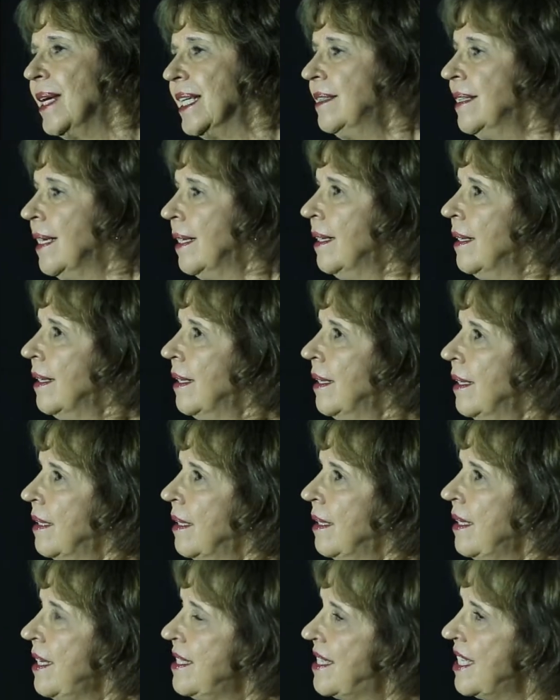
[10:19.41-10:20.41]
and
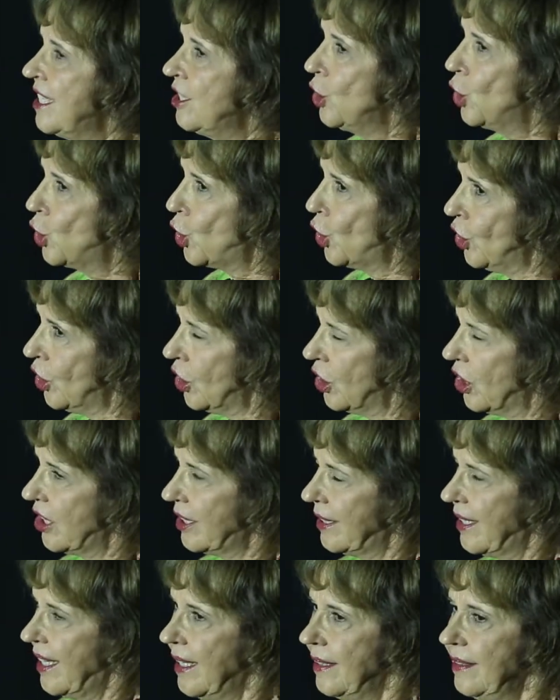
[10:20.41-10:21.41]
he didn't
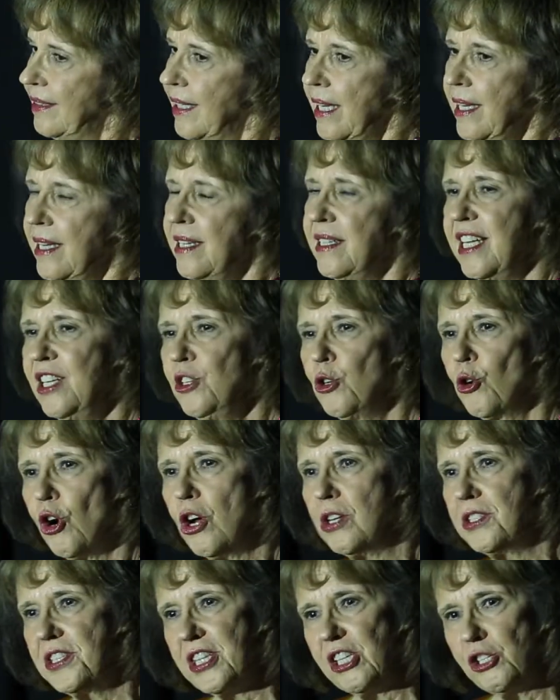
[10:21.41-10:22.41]
cook and he didn't
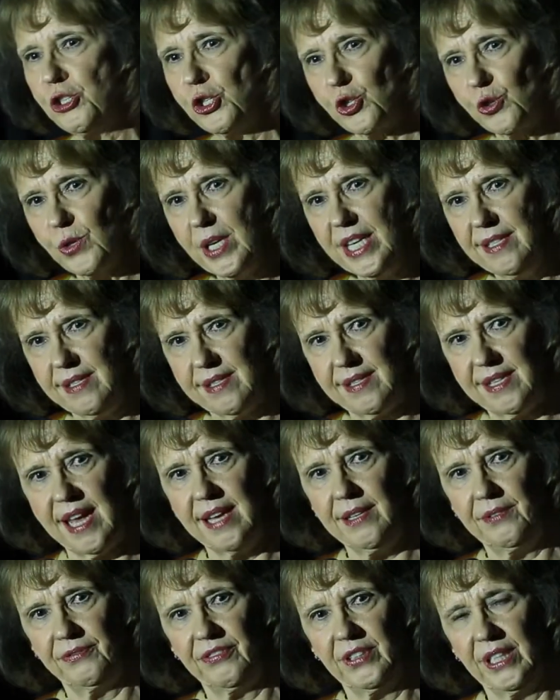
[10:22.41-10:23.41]
cross the street
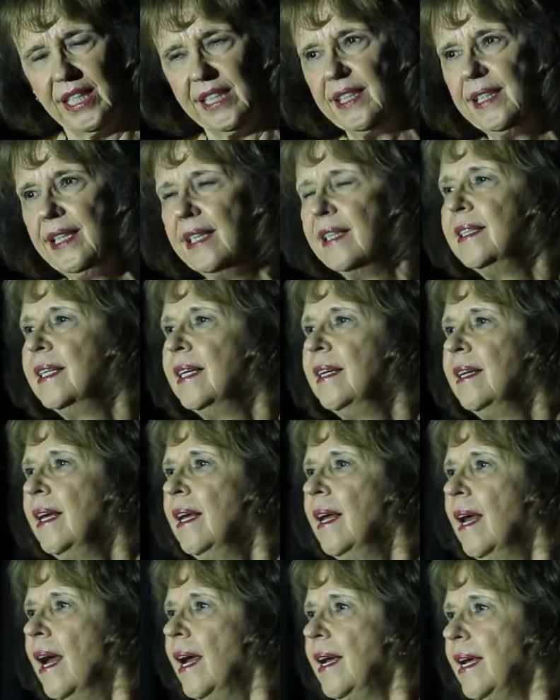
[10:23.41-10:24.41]
safely
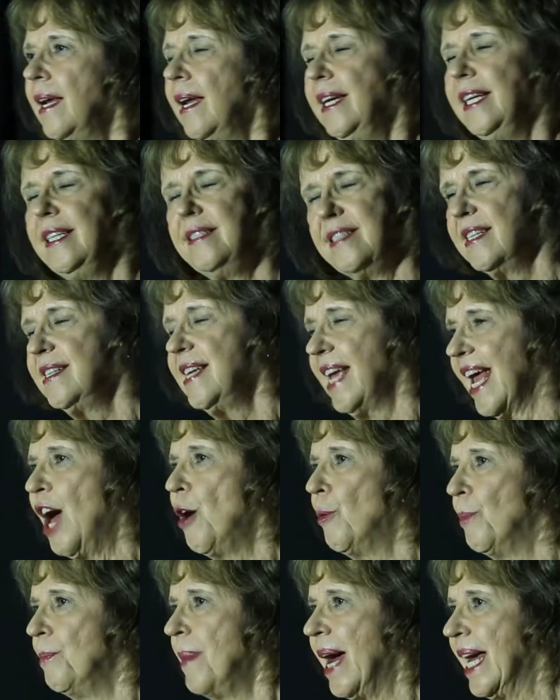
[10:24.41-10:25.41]
and he didn't
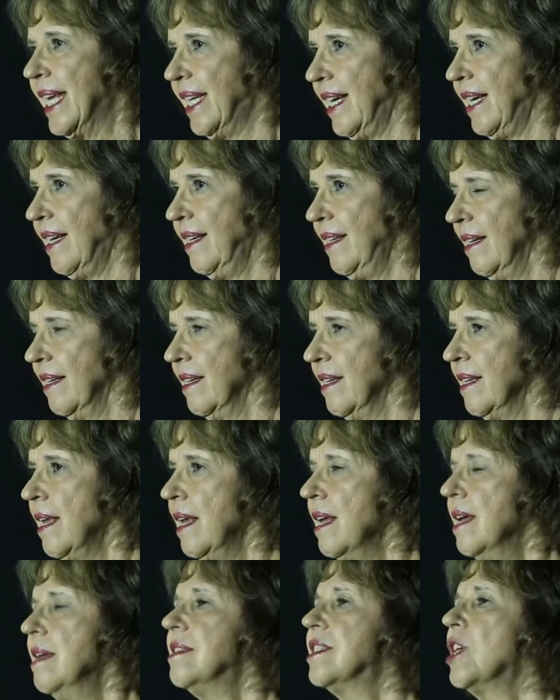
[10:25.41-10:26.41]
count money.
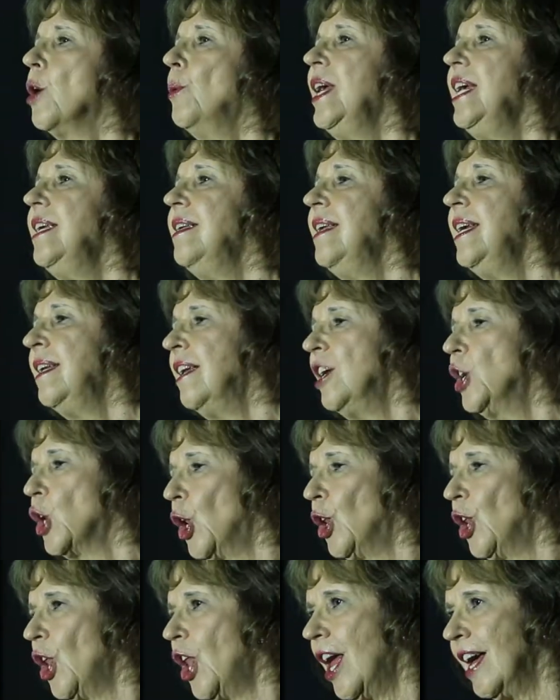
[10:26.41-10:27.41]
So he needed a
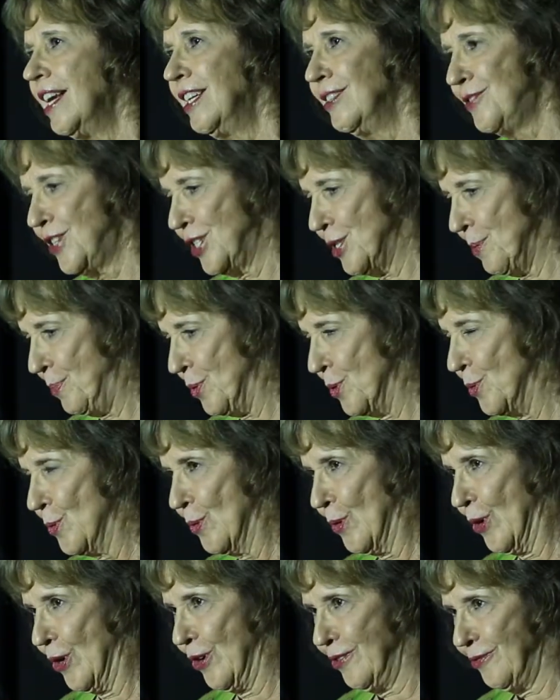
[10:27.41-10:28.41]
lot of
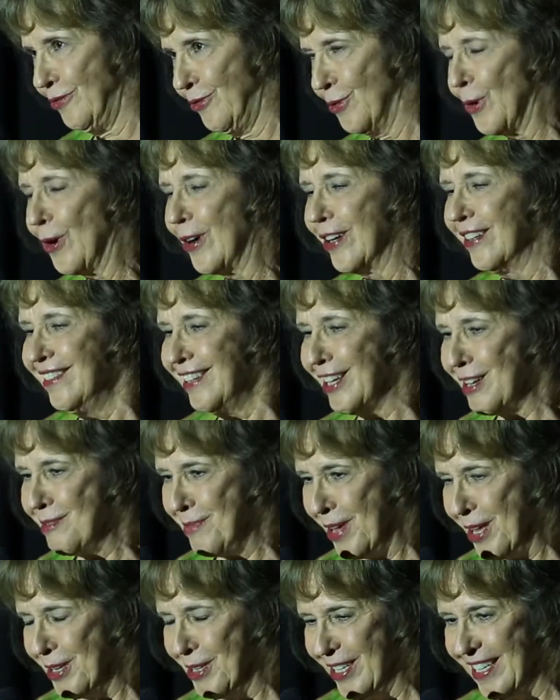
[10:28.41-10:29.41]
support for
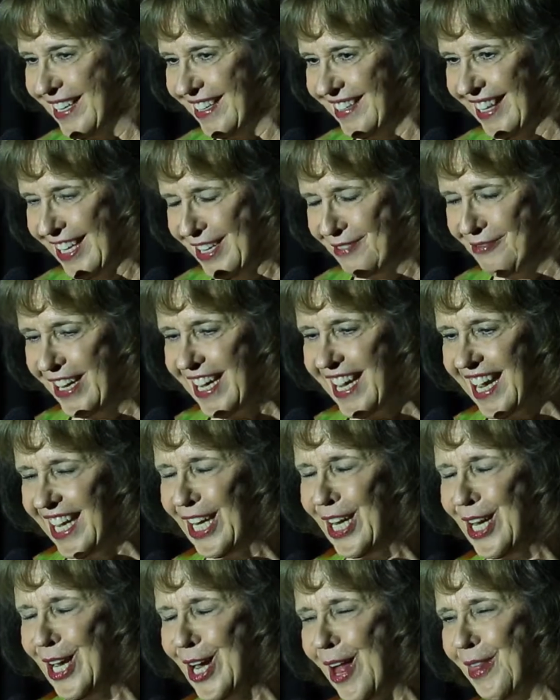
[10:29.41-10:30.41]
community living, and
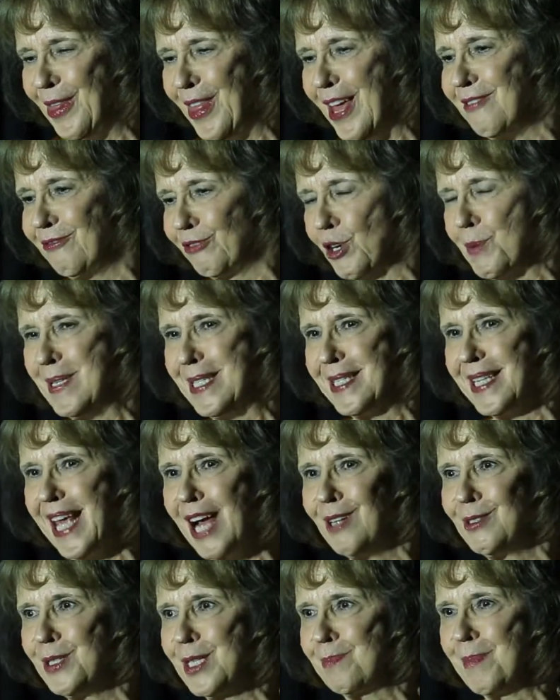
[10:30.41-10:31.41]
he got that from his
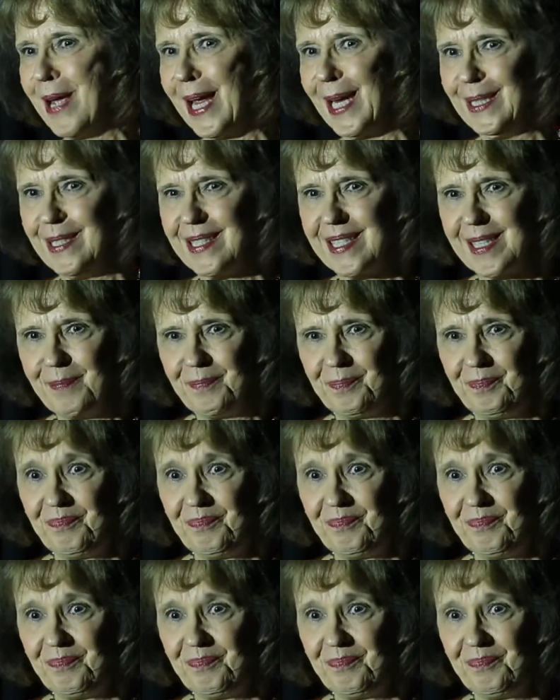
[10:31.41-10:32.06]
housemates.